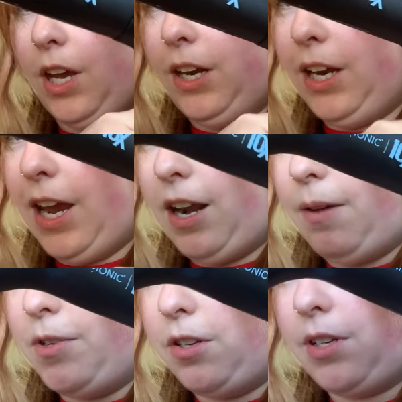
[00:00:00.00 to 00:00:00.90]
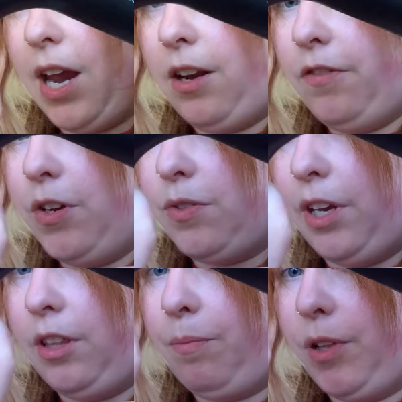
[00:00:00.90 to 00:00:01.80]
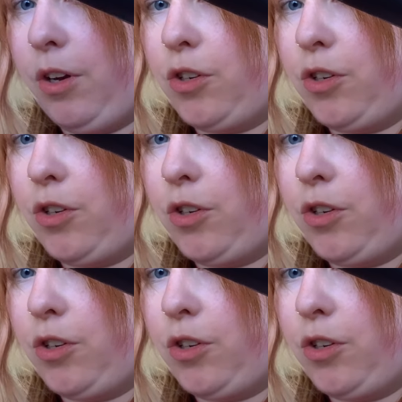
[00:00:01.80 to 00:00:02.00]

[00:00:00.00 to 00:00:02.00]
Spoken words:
And again, I'm just kind of using the blow